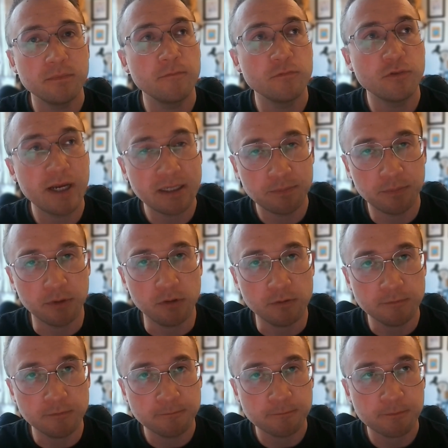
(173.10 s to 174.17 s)
Red
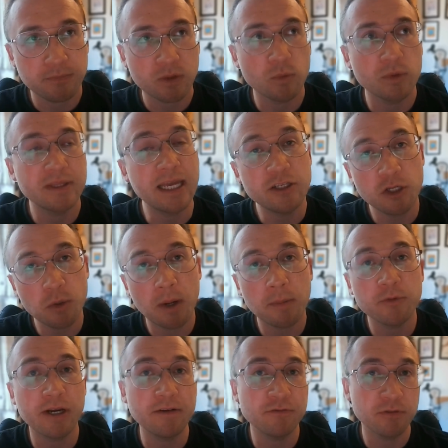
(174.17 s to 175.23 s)
Bull, with their new
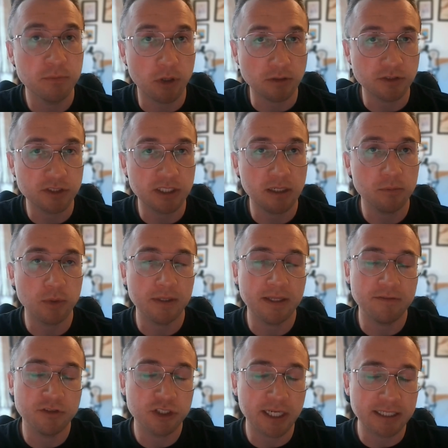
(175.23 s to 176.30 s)
upgrade from Monza, where
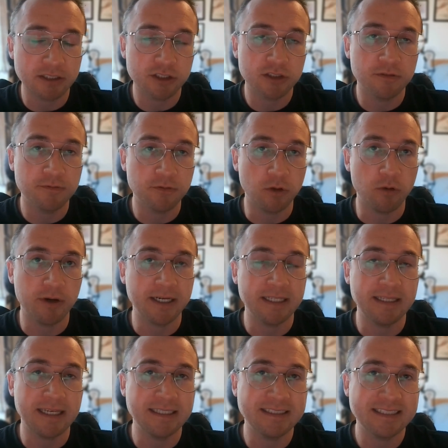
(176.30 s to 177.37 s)
they've changed the flooring
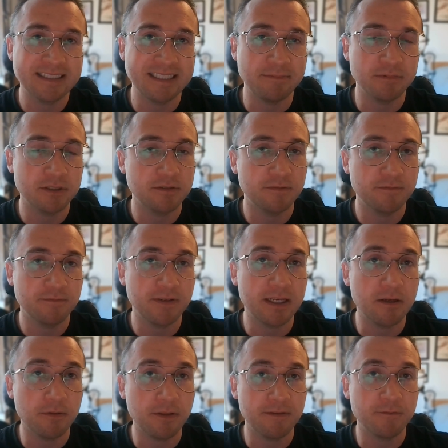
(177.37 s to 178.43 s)
and they seem to
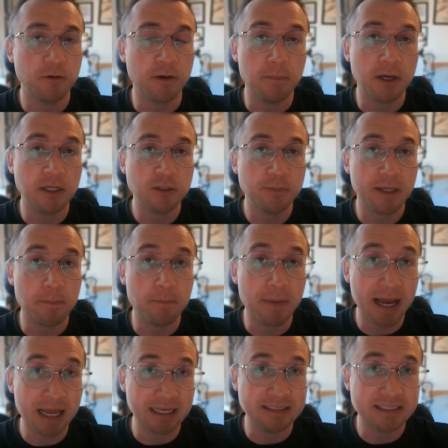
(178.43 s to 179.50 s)
feel they've got a much better
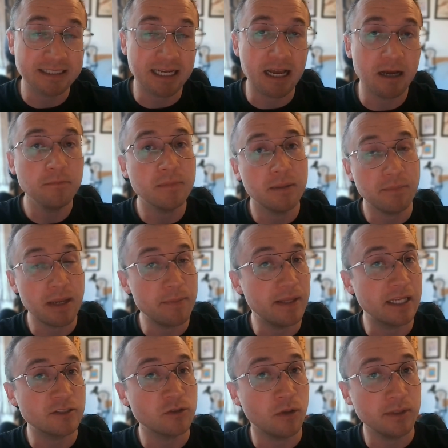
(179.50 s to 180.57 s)
balance now, and maybe
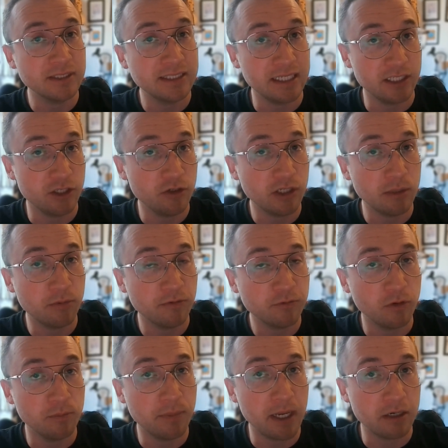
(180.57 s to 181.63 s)
that's why we're seeing Yuki
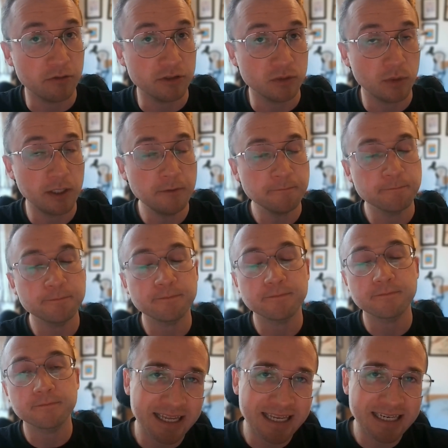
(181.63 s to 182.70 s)
perform better as well,
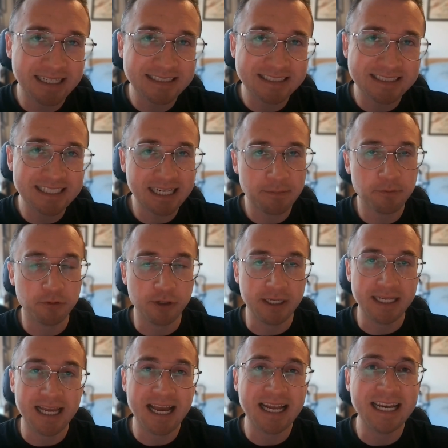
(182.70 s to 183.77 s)
it is
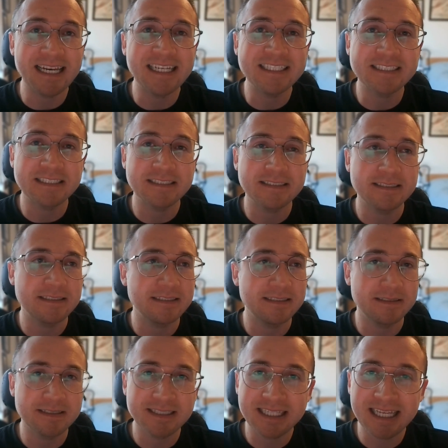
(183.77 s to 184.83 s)
slippery and it is
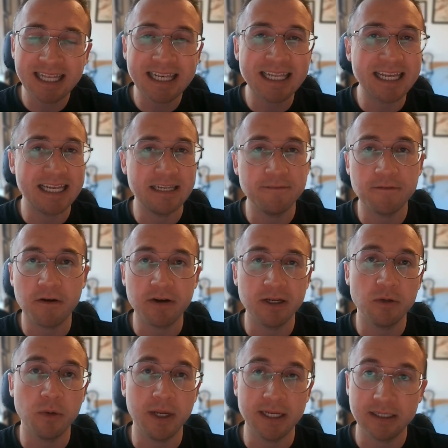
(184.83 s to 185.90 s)
clearly very
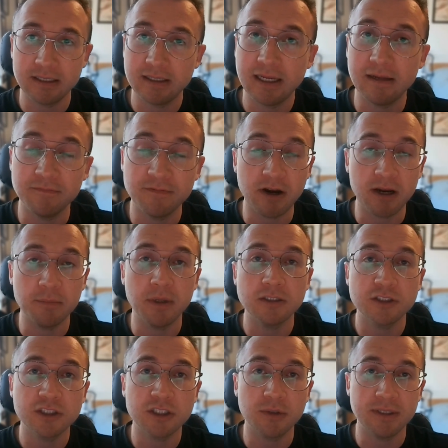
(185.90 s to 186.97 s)
quick and much
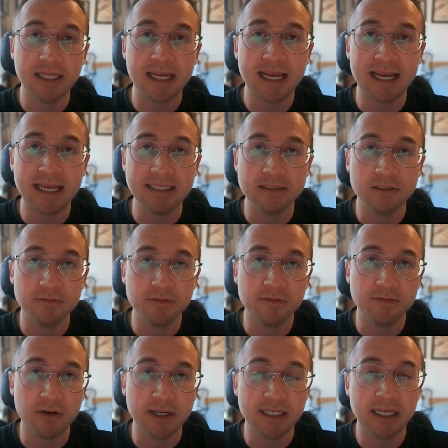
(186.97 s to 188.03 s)
so in the hands of a
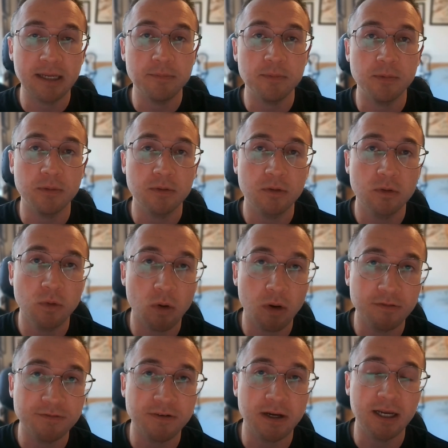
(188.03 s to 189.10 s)
very capable
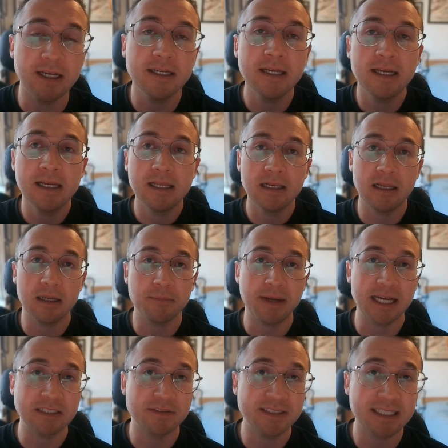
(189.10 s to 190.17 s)
qualifier like
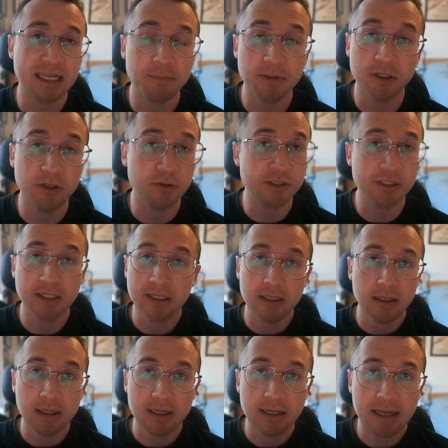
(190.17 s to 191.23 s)
Max Verstappen, who's
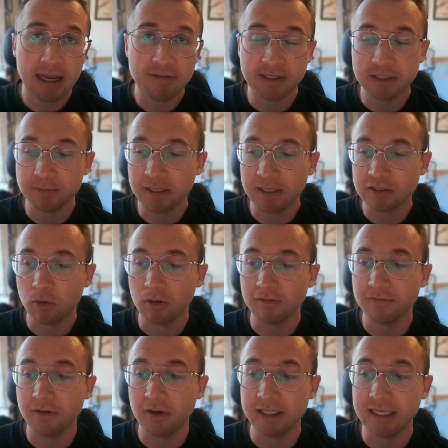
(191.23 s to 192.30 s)
having his best
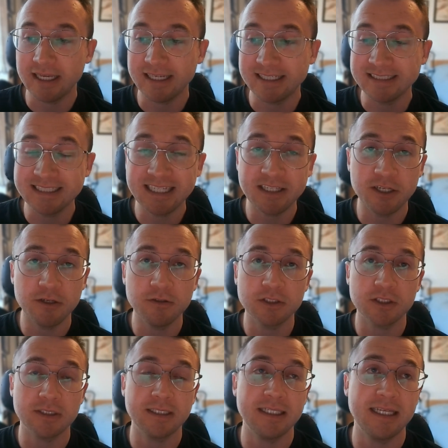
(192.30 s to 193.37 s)
qualifying year
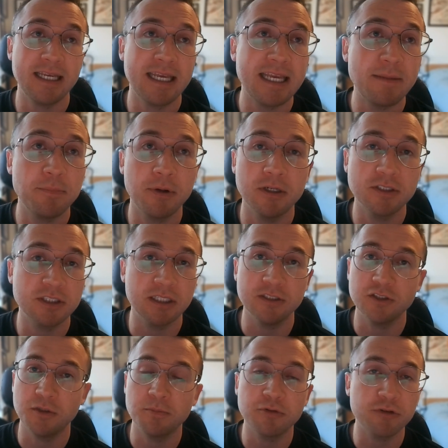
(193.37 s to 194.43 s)
continues. He puts in a
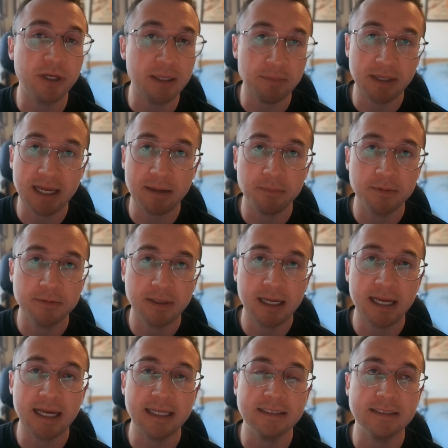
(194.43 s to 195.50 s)
supreme lap
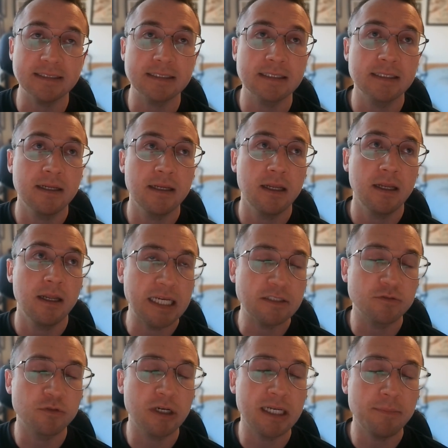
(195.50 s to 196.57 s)
and
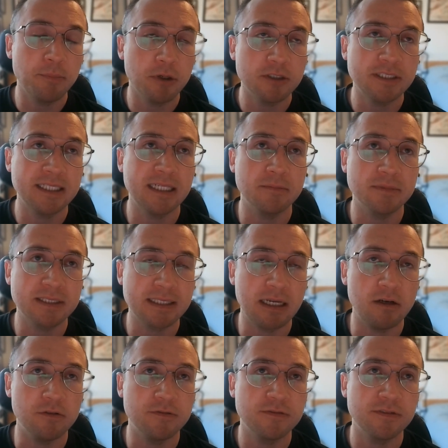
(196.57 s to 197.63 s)
is really putting
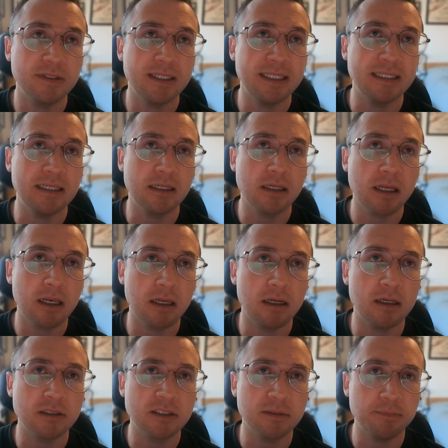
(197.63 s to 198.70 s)
himself in a
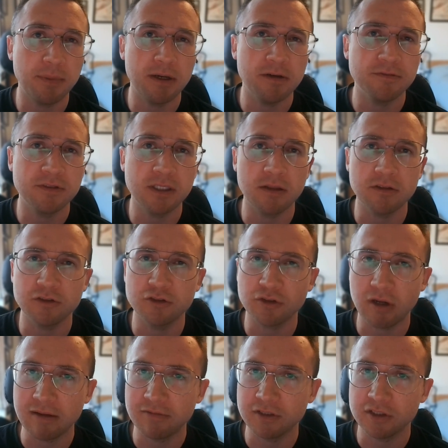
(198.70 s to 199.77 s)
class above the other
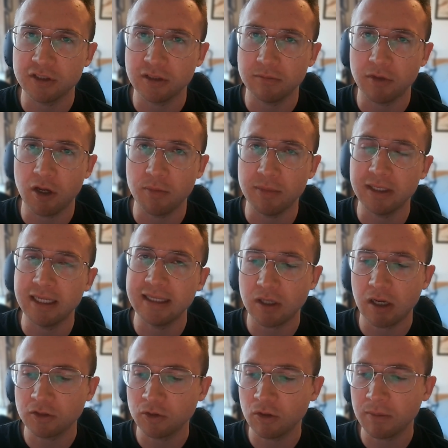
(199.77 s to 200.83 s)
drivers at the moment. And
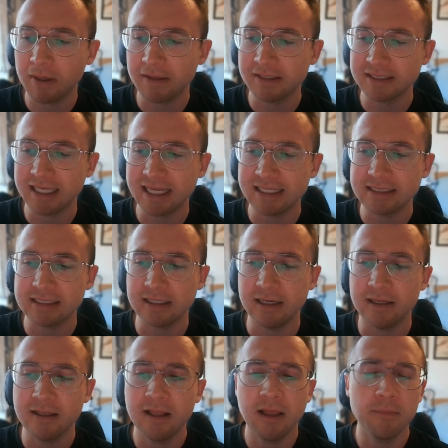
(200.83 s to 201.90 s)
I'll talk about this
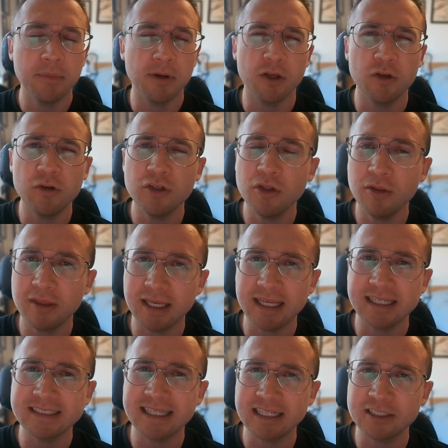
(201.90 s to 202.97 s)
later, but who do you
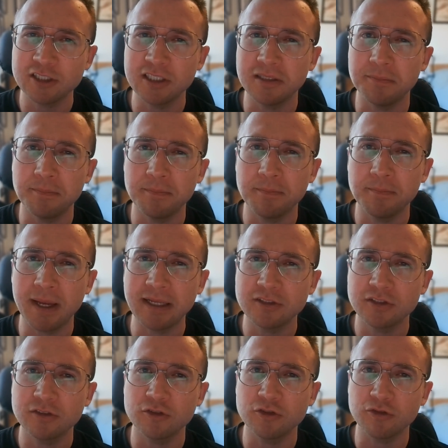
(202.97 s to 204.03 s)
think is actually the
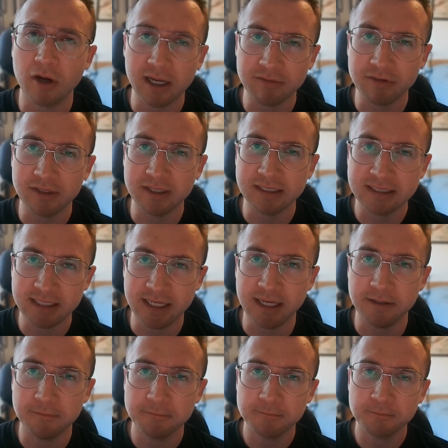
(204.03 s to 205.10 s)
best driver this
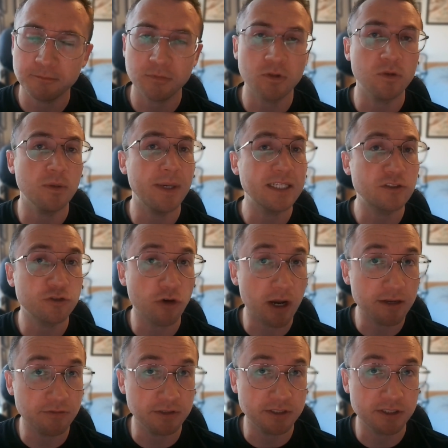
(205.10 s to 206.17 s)
year, or the best
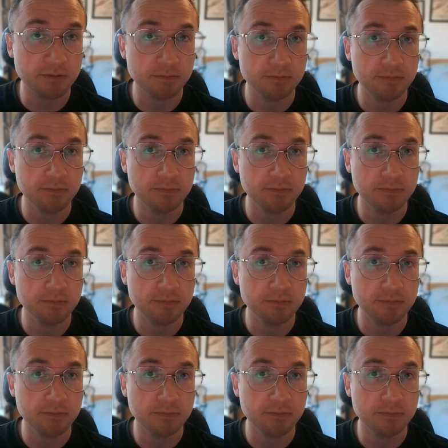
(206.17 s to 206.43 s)
drivers?